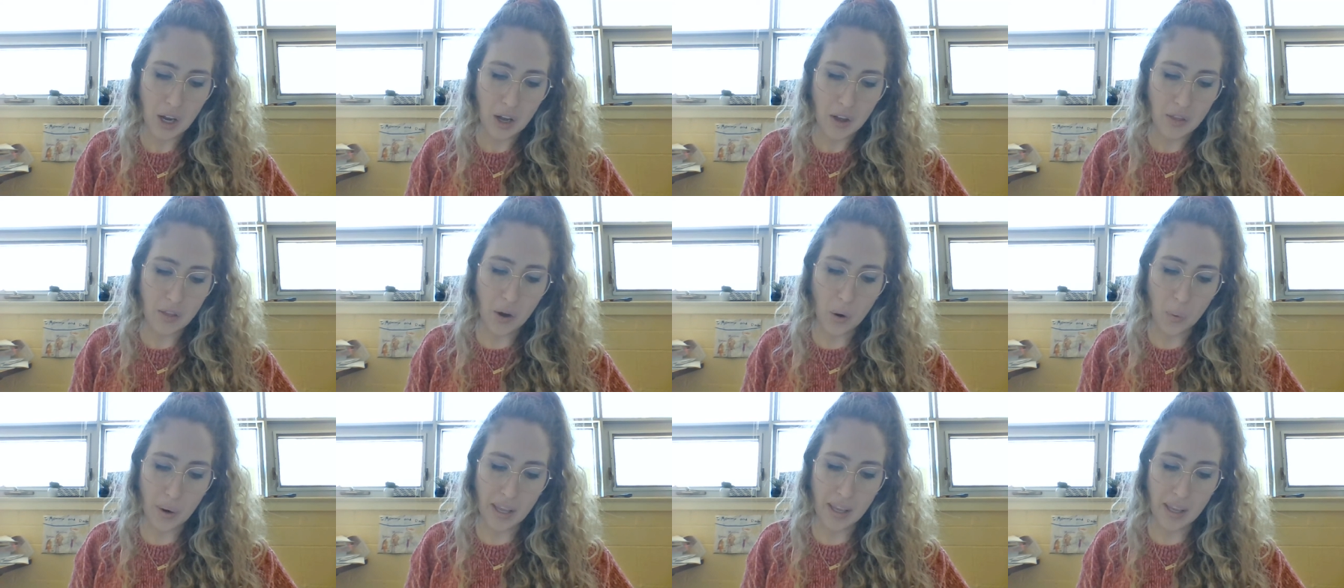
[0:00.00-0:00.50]

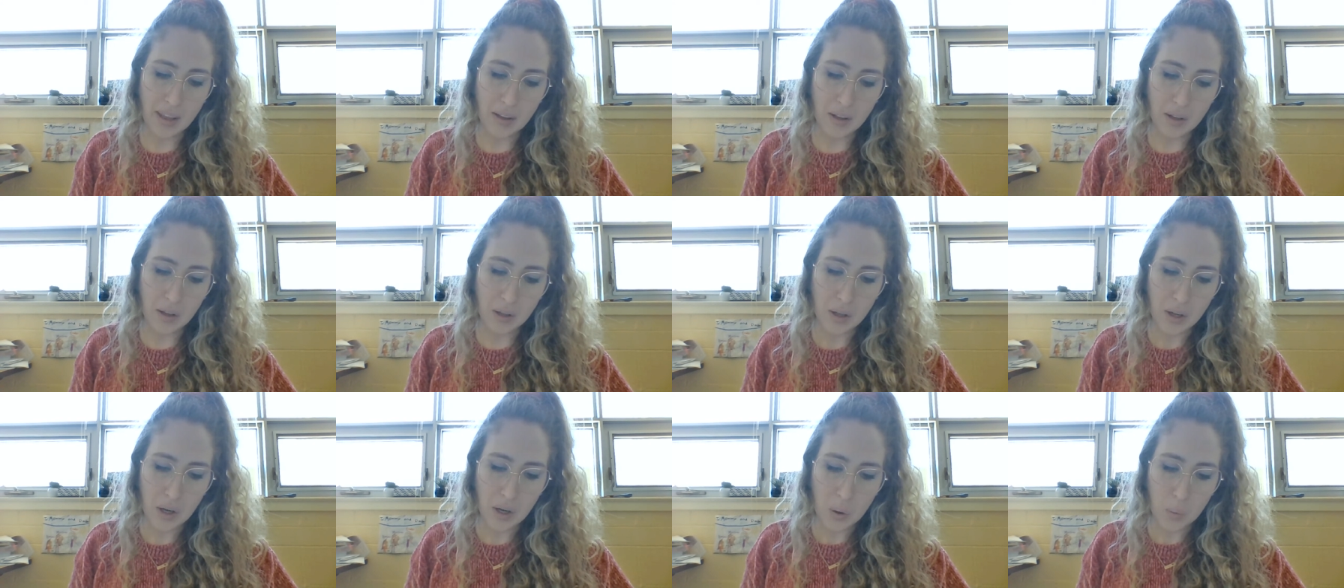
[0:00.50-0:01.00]
though
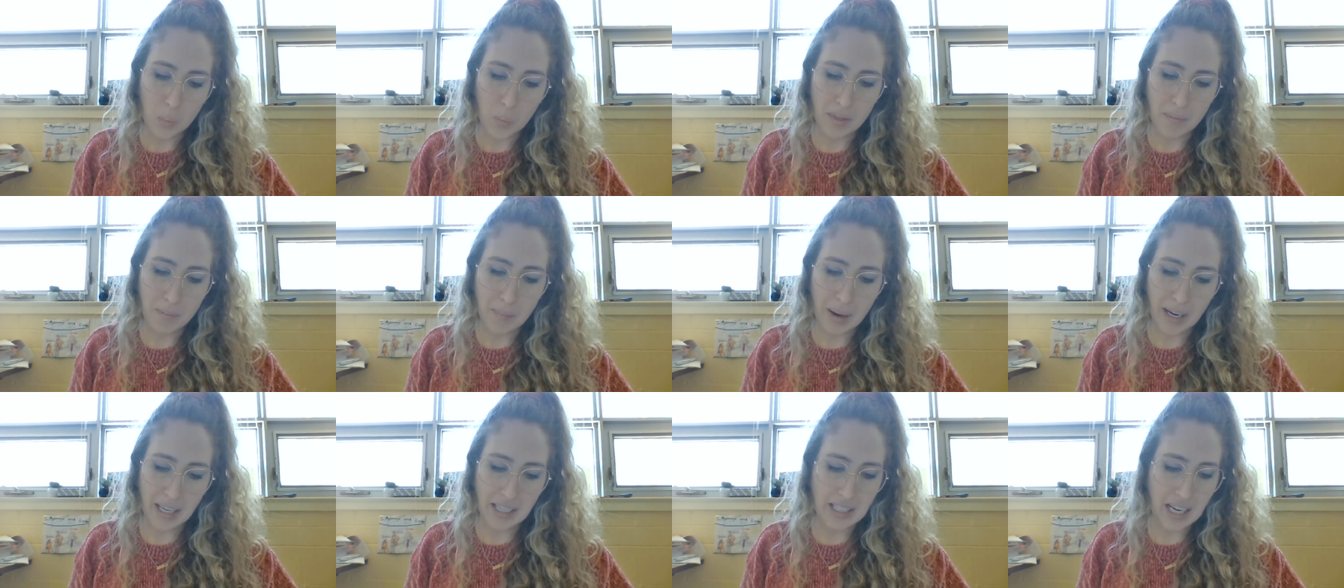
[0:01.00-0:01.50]
ill with
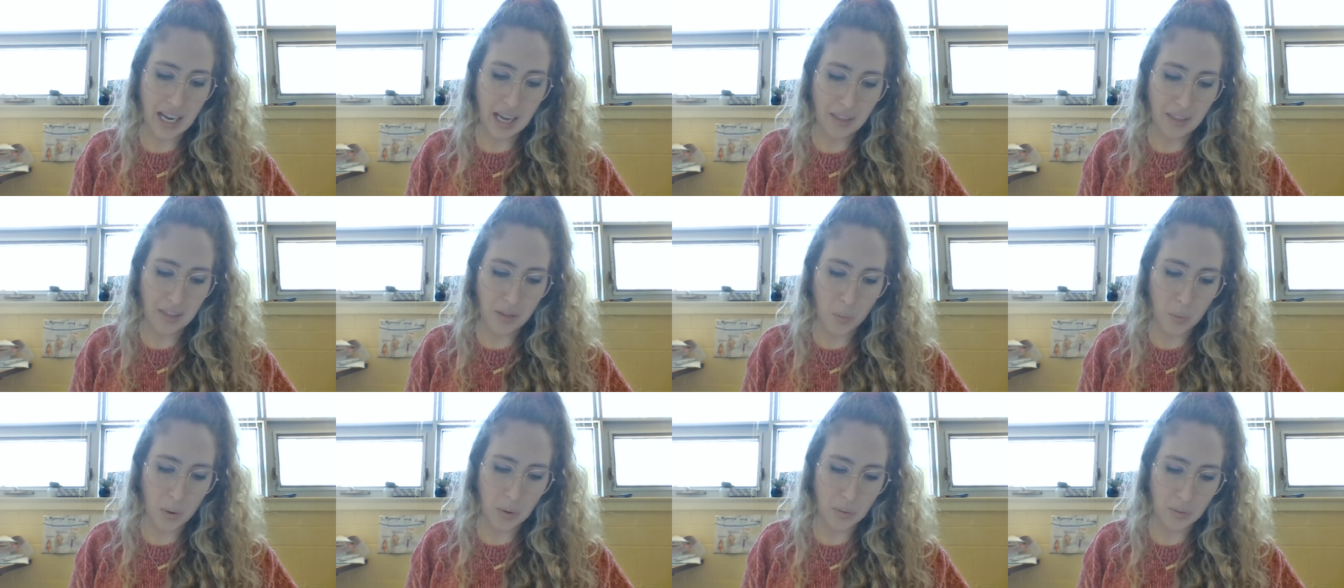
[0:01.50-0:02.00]
my
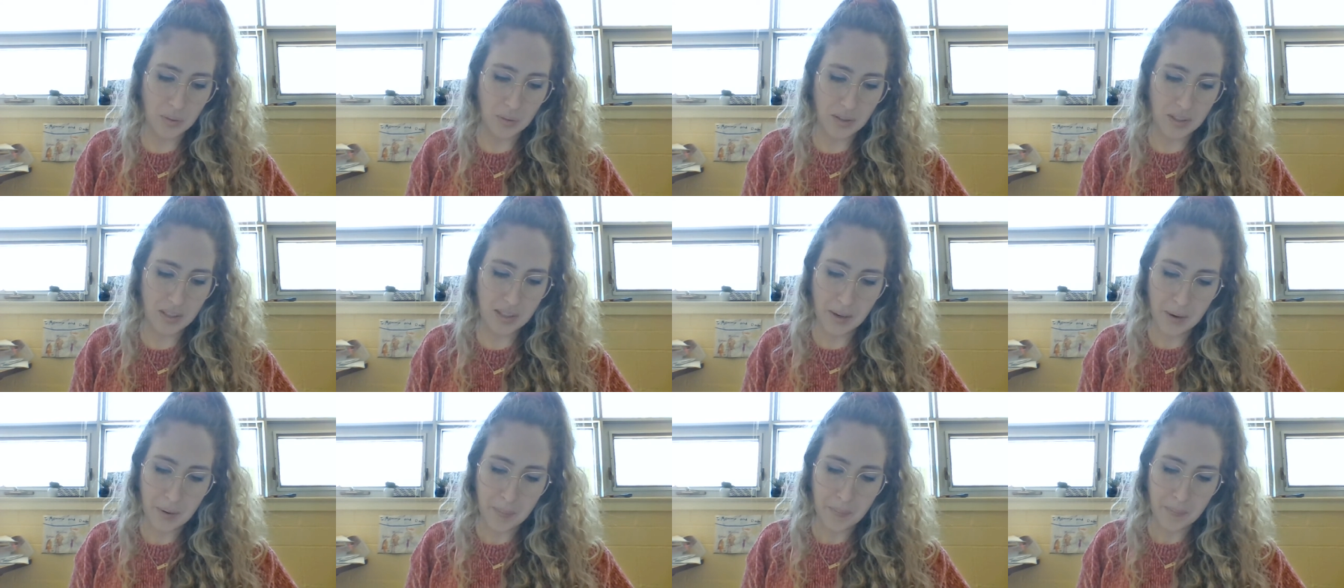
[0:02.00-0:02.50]
death
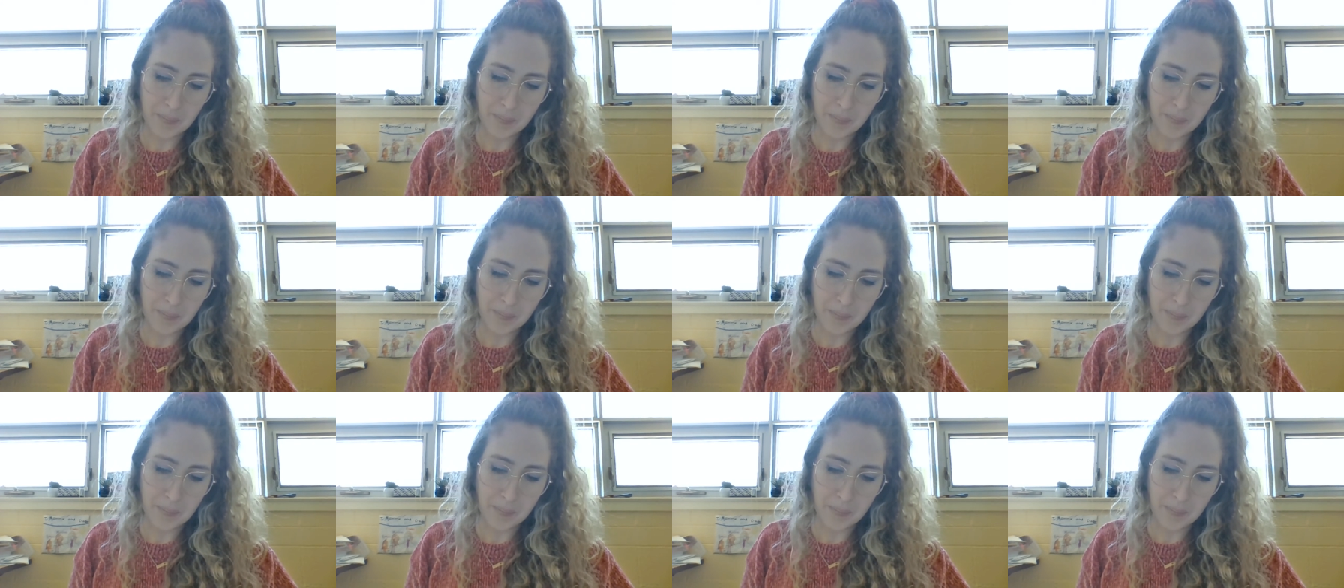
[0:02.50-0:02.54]
wounds.